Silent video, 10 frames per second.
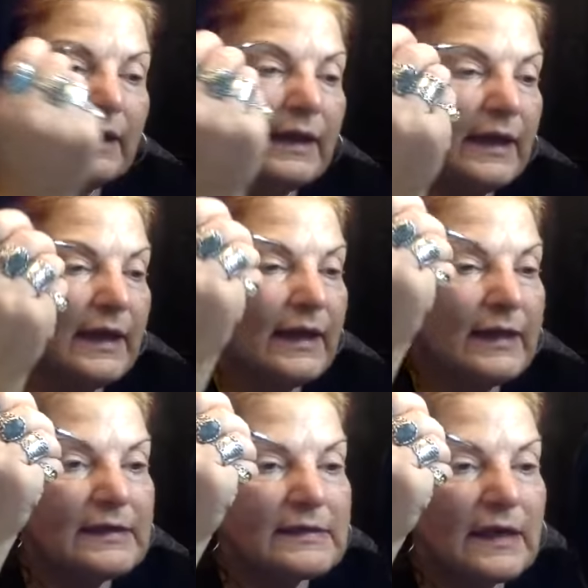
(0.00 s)

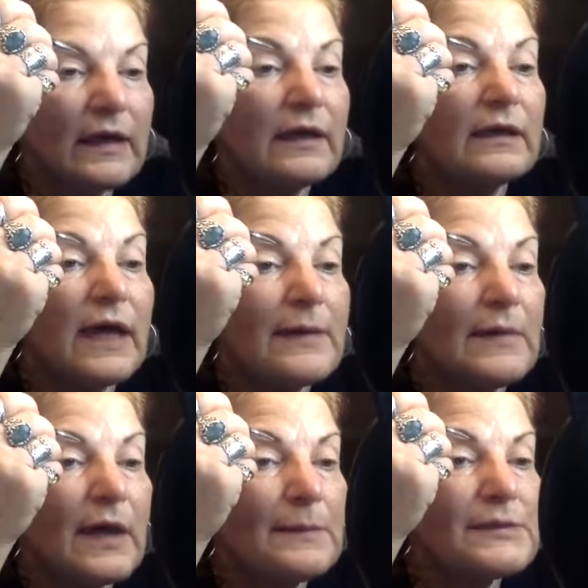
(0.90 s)
And I'm
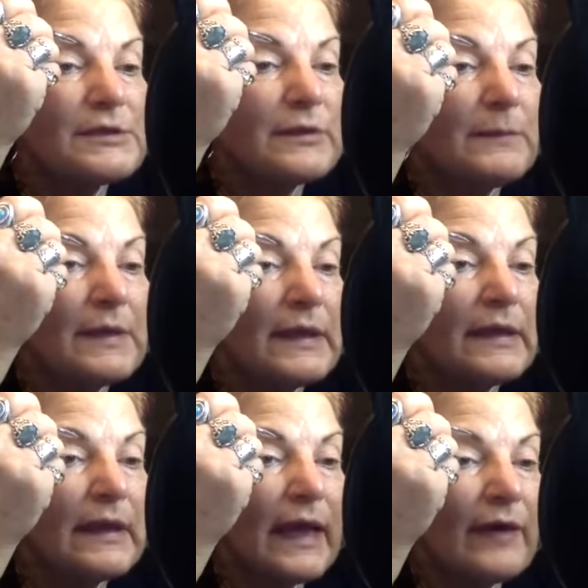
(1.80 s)
up to a
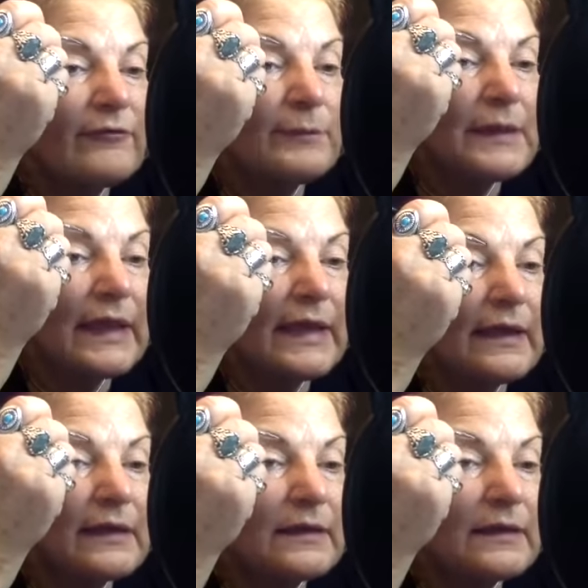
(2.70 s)
1.5-minute plank.